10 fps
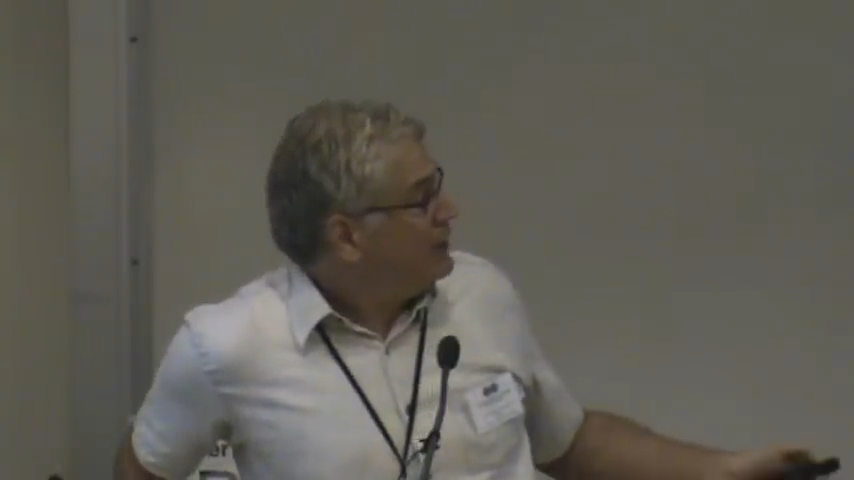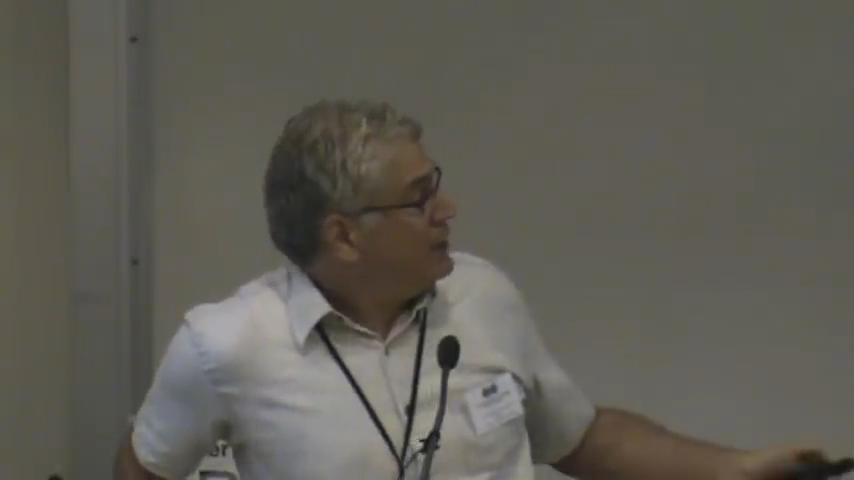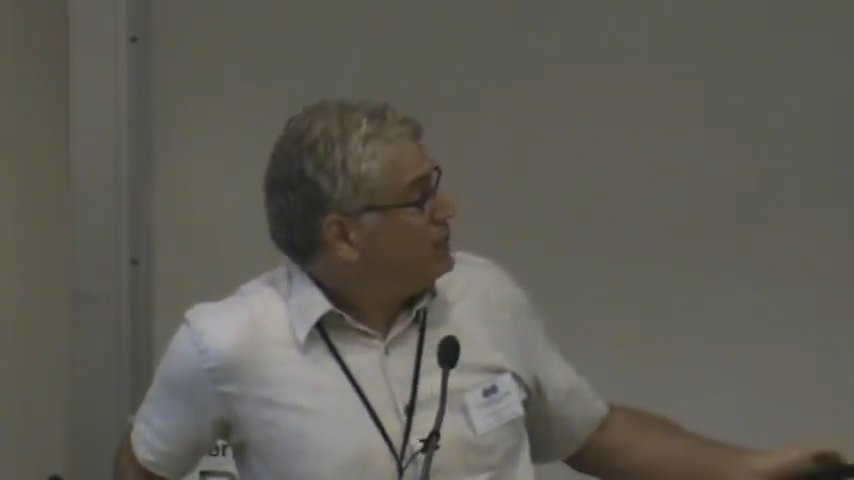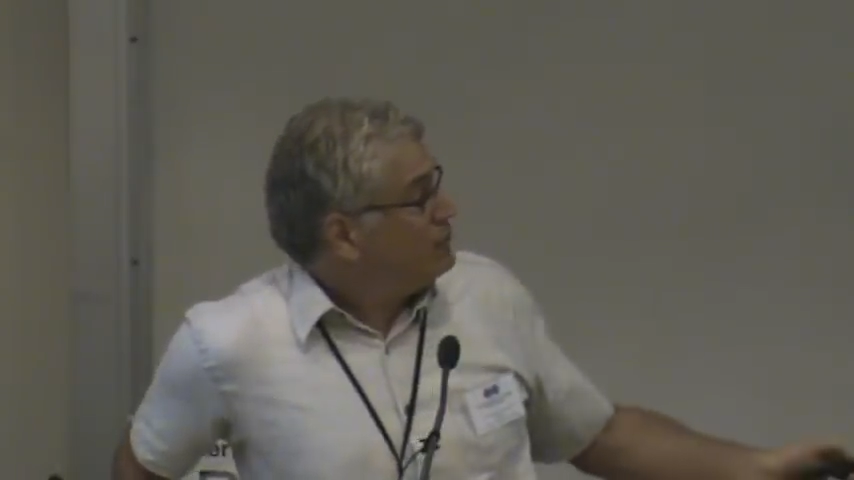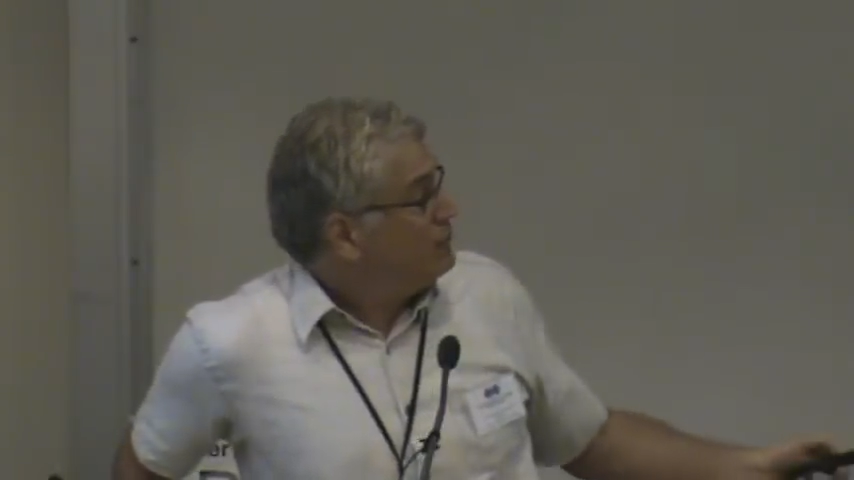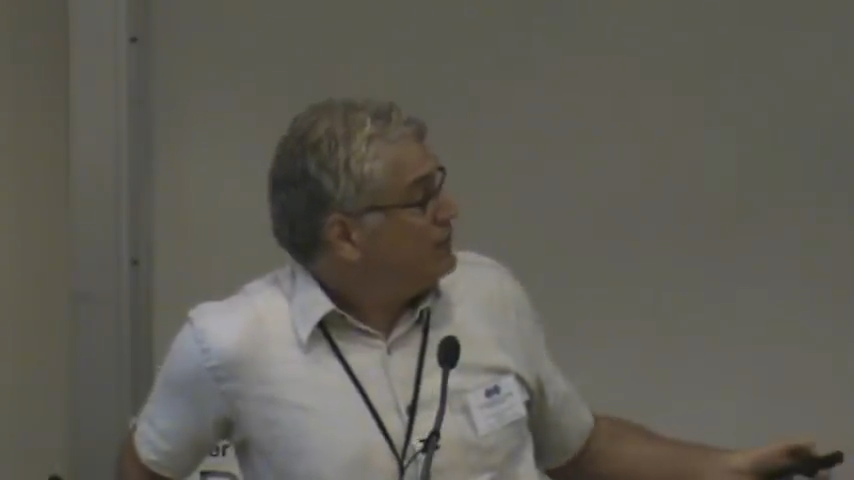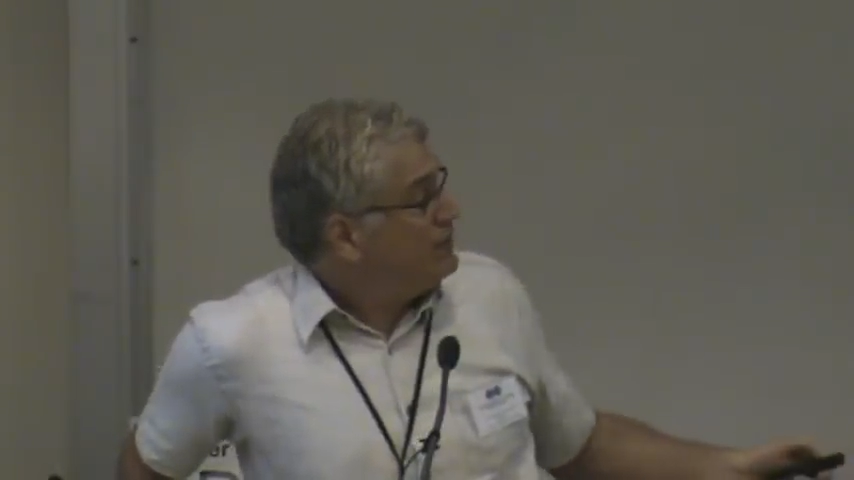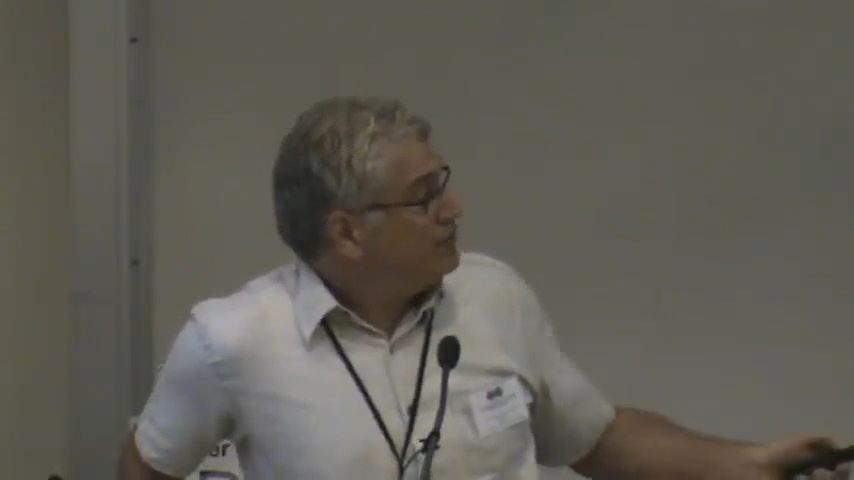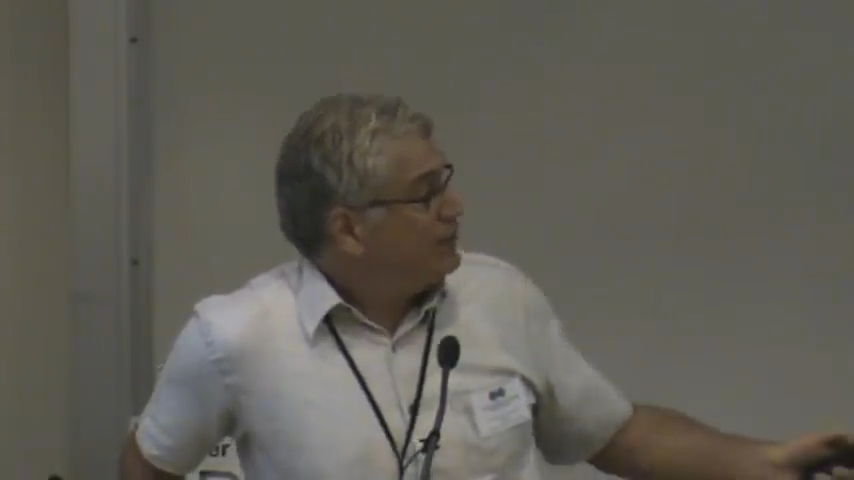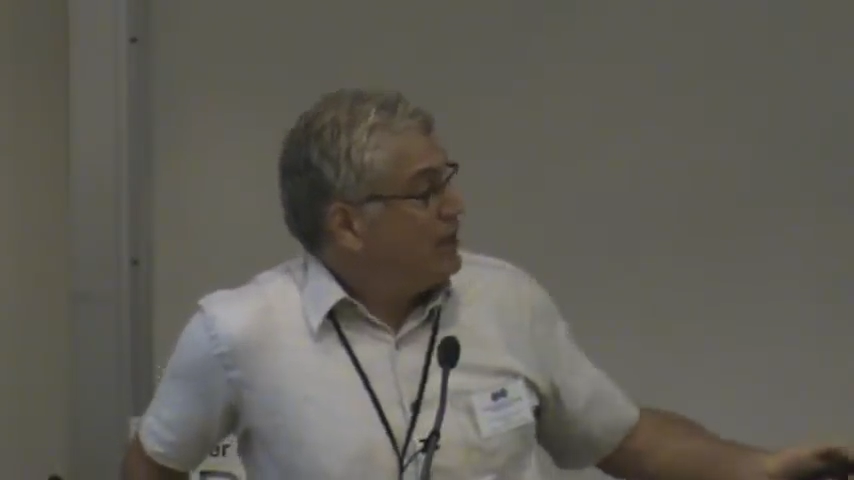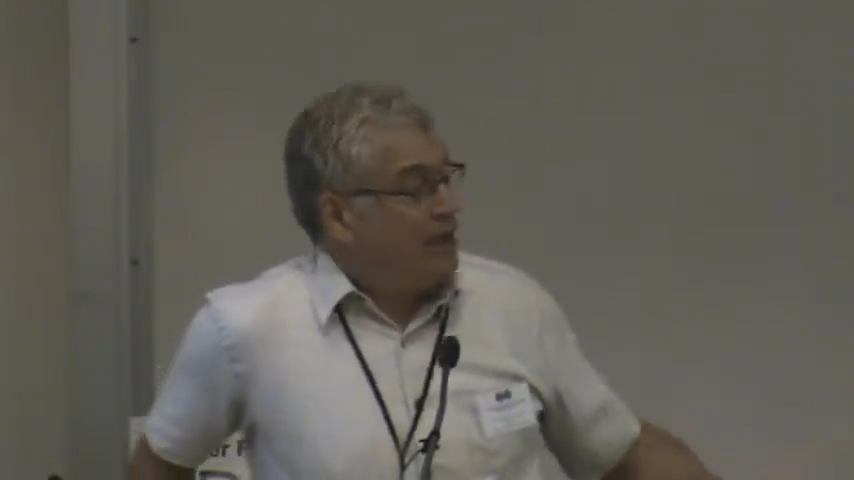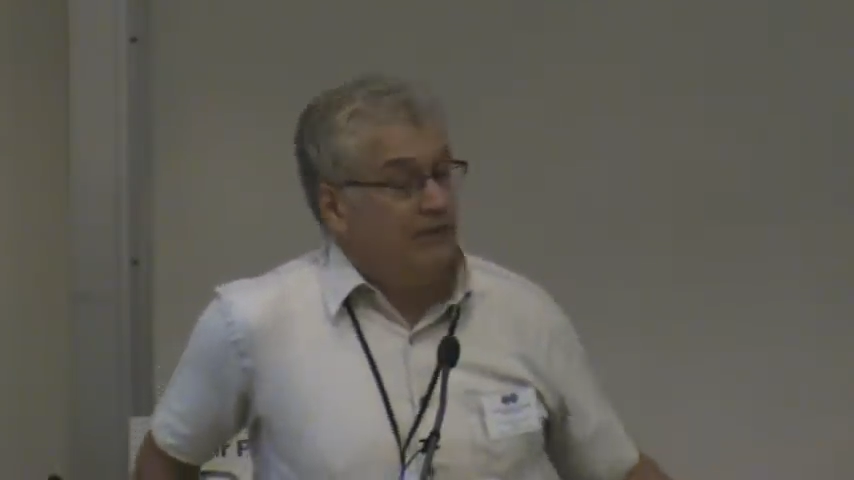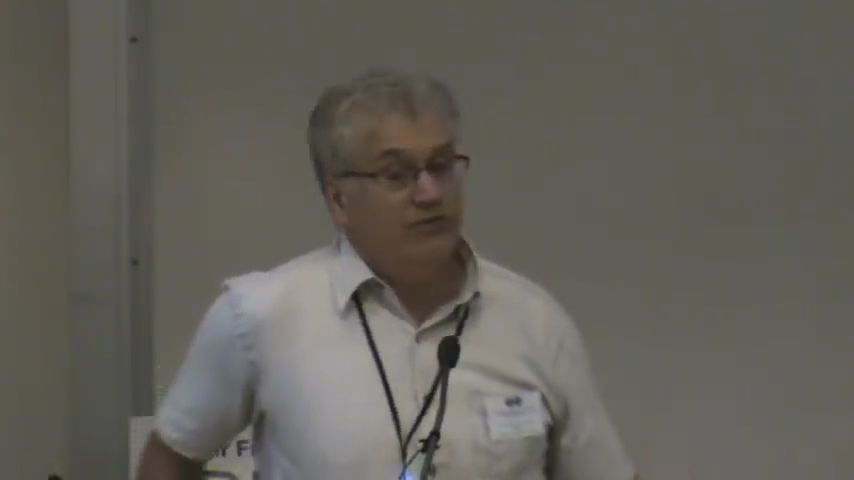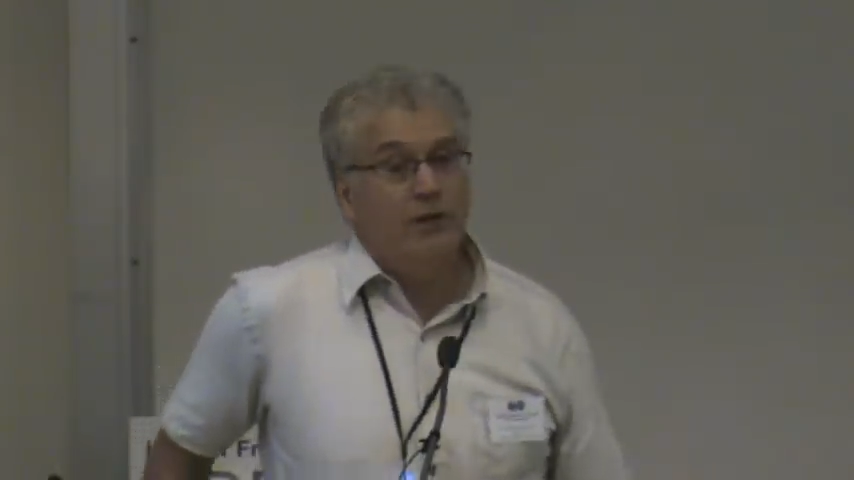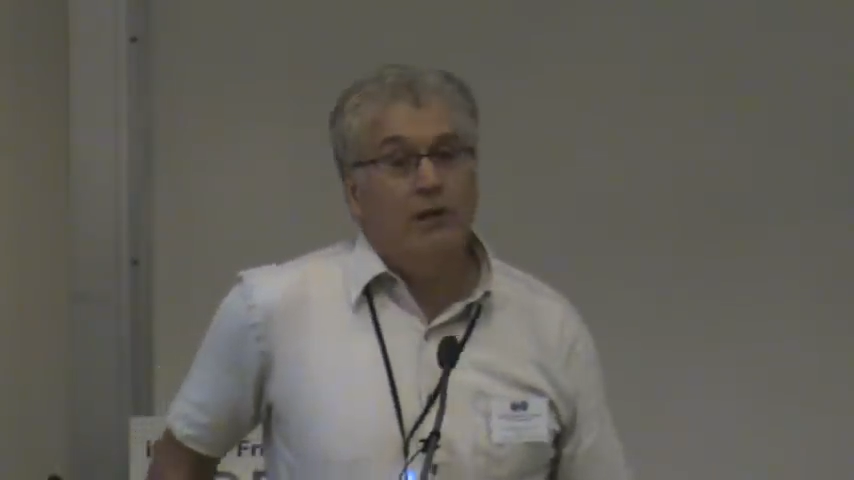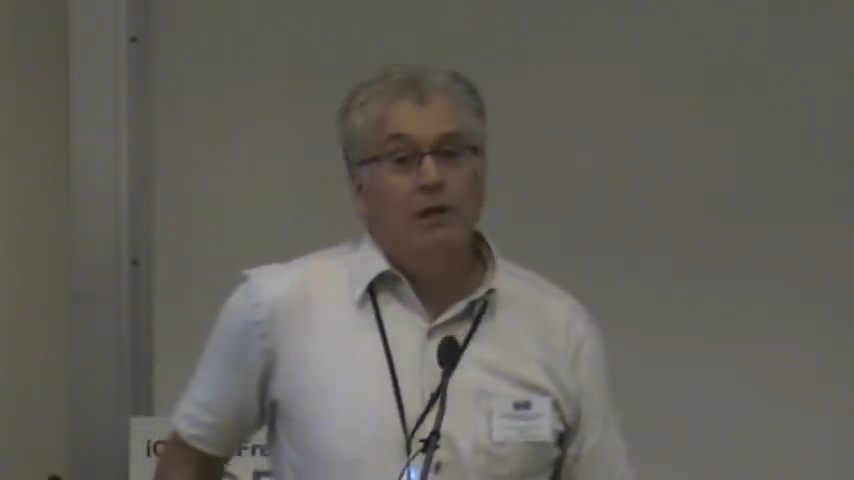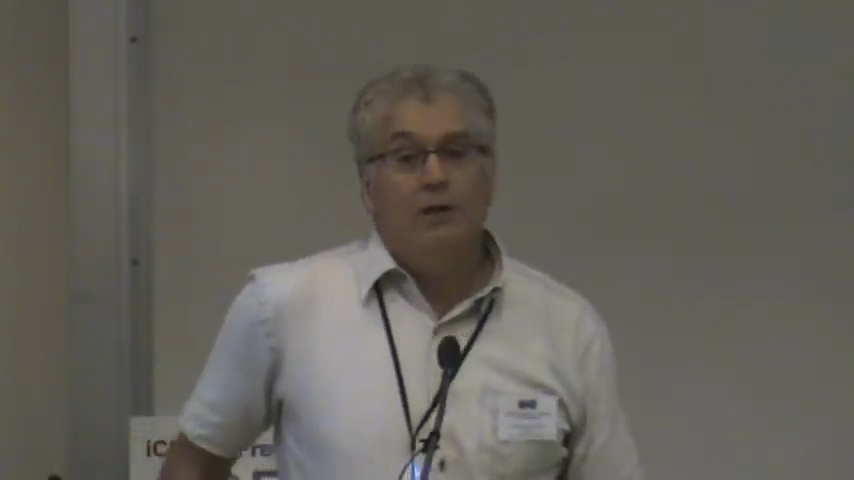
is that each of these lines